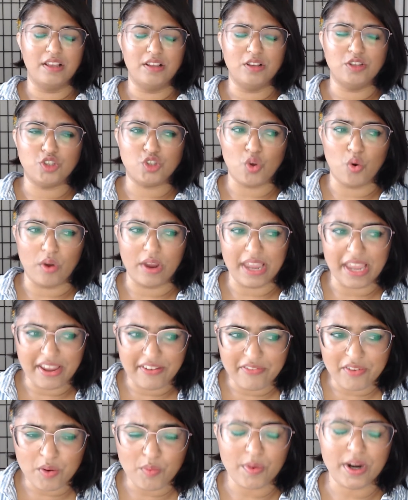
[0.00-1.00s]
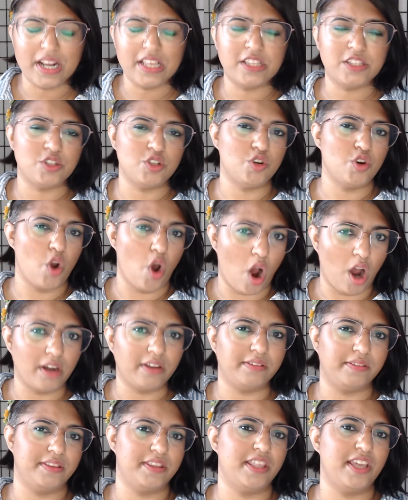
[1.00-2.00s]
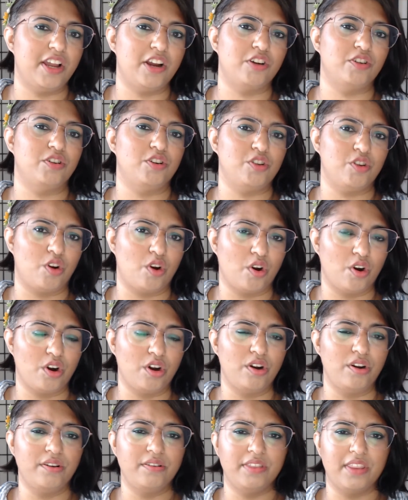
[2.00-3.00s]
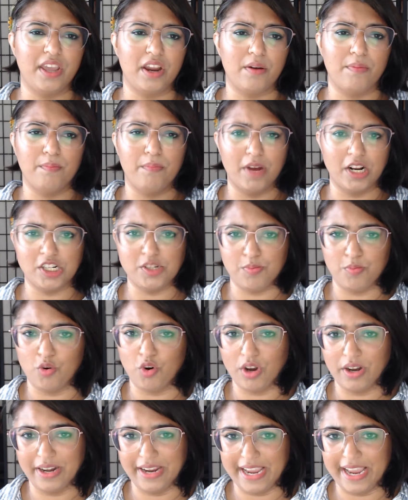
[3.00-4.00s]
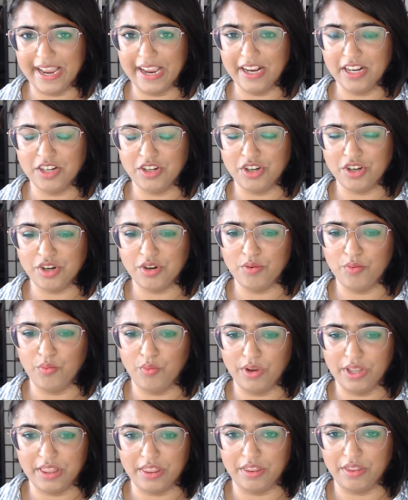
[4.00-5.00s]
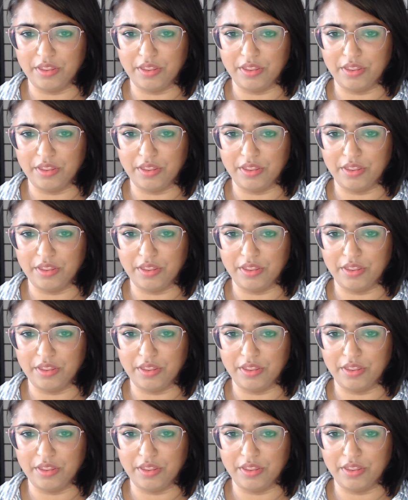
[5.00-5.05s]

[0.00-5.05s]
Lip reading: So even when it's not their turn, they're much more engaged with